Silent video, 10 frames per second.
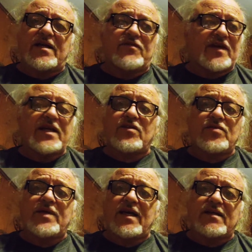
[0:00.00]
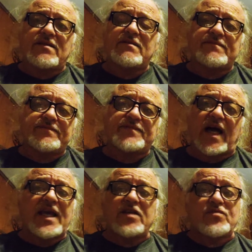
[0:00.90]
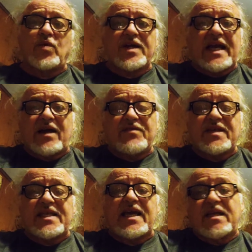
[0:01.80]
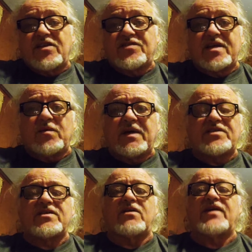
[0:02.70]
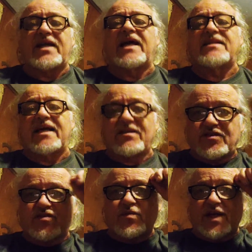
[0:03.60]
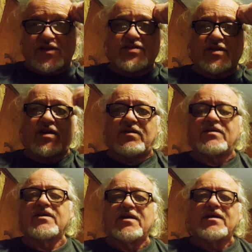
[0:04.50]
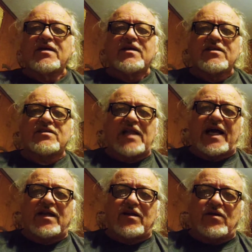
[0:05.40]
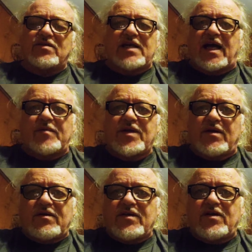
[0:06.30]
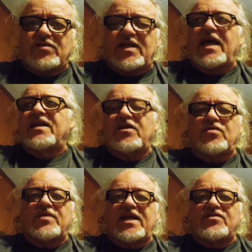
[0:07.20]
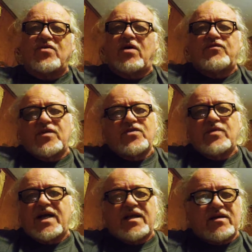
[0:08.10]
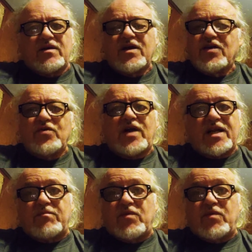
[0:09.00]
enough. I need 2 days. I can work out every day and just kill myself. I got that switch, you know. It's like an old time, you know. You don't say I need 2 days off when you gotta